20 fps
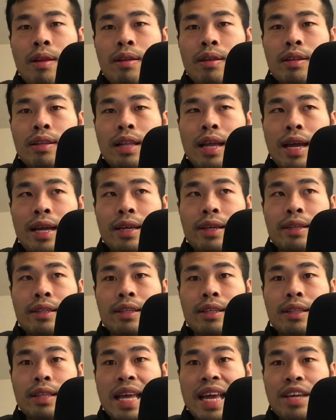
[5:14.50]
like
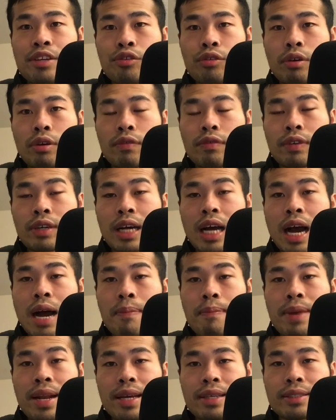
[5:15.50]
the nature of
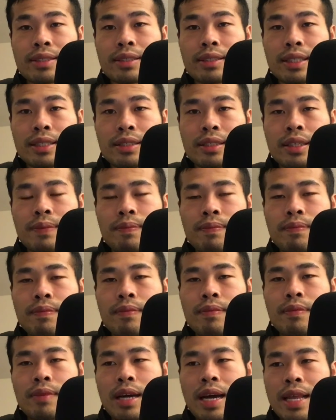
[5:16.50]
complex system,
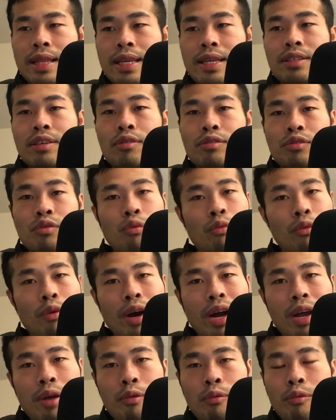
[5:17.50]
and that's also
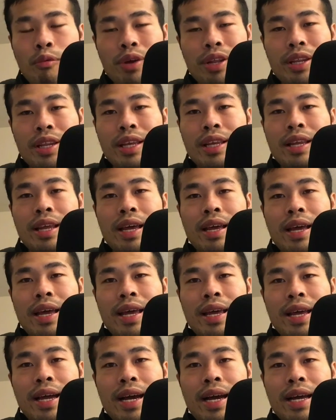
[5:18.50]
why we need
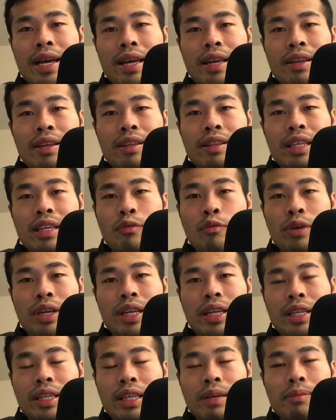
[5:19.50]
AI. We
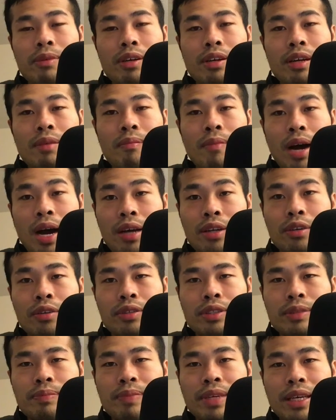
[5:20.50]
need deep learning
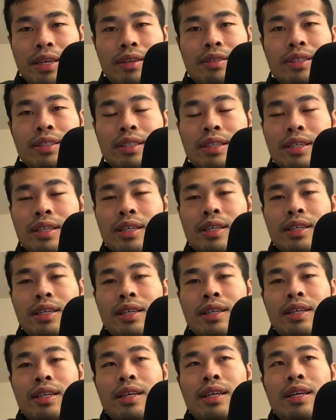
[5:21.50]
models, because
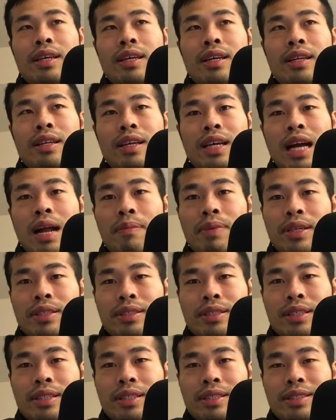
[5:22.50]
the complex
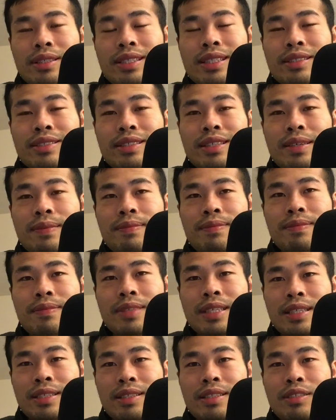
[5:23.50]
system
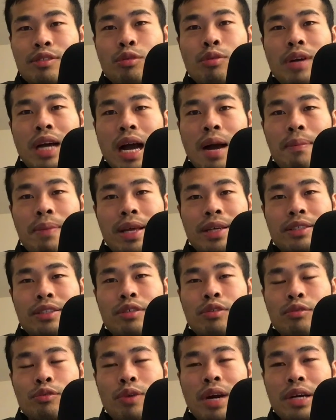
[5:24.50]
is too complex
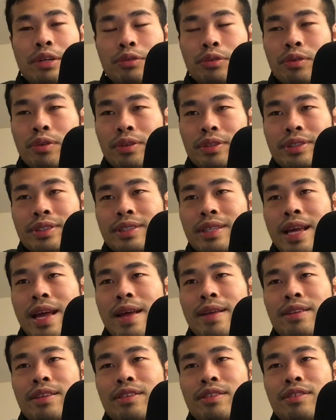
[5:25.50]
to write rules,
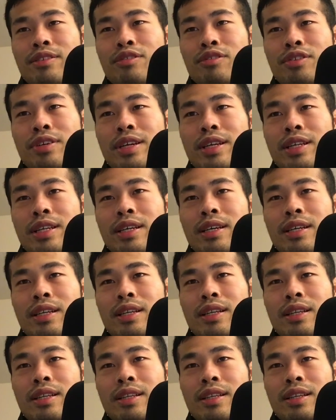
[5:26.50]
and usually the
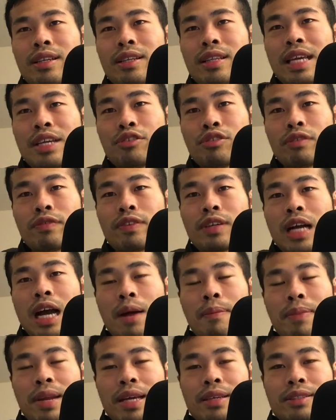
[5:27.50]
nature of
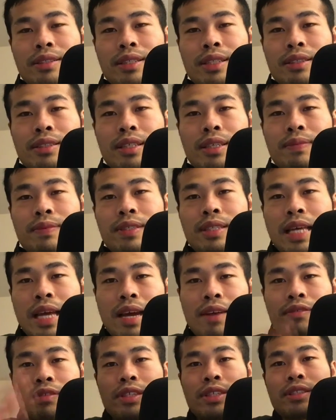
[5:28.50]
complex systems, they
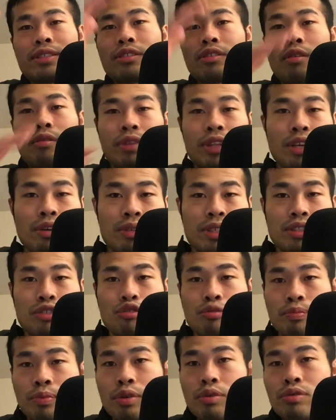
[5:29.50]
have this long tail
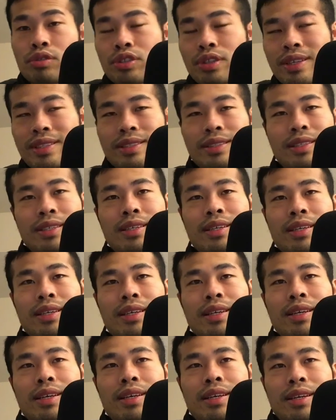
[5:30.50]
distribution.
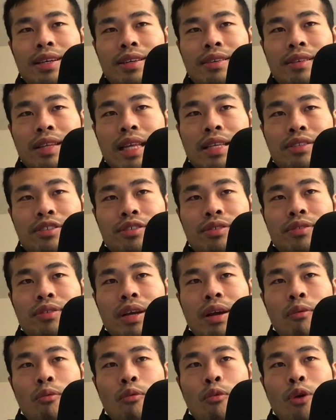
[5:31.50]
So that's just what
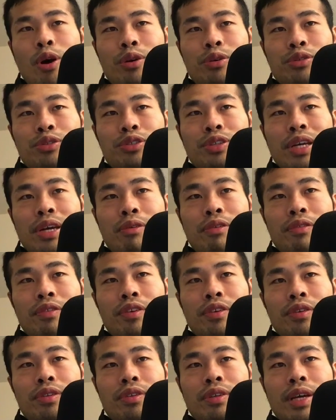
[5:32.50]
I want to share with
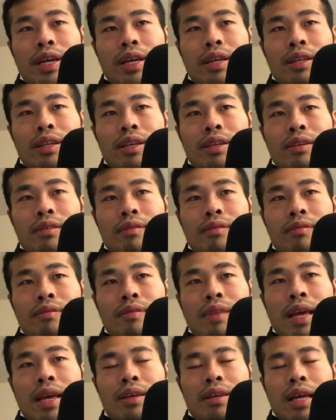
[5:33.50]
you today.
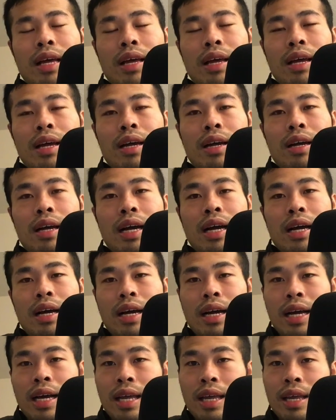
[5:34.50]
That
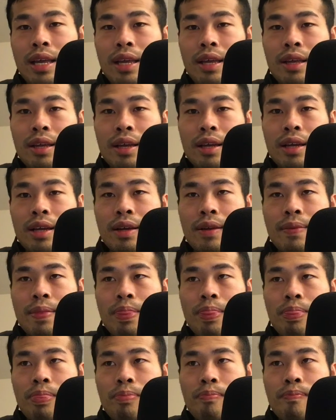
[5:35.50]
I
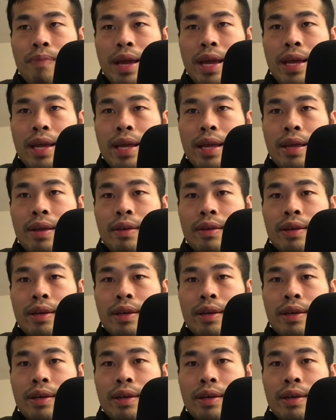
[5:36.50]
may